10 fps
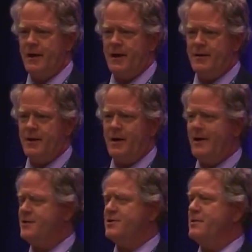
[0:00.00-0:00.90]
And
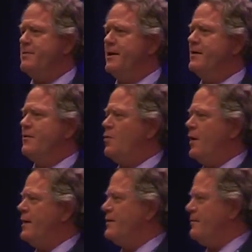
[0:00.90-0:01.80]
it's the big
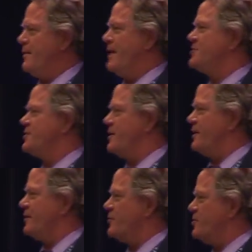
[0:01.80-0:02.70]
white
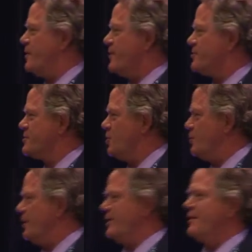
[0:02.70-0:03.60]
mastodon under the
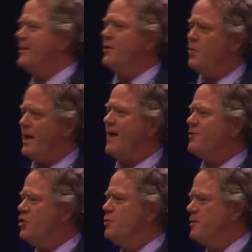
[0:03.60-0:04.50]
microscope that we
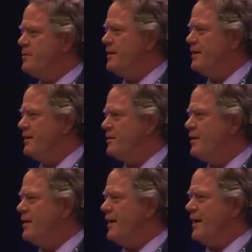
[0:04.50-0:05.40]
have a human being.
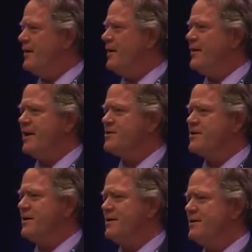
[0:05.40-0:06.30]
And
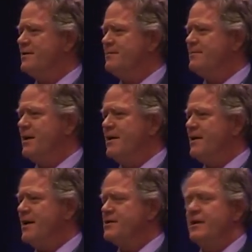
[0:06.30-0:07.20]
that's got
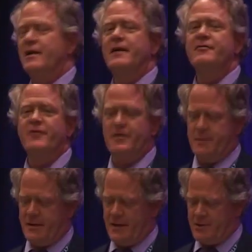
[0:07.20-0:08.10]
an
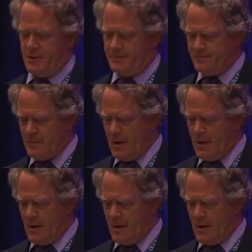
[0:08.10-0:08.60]
infinite potential.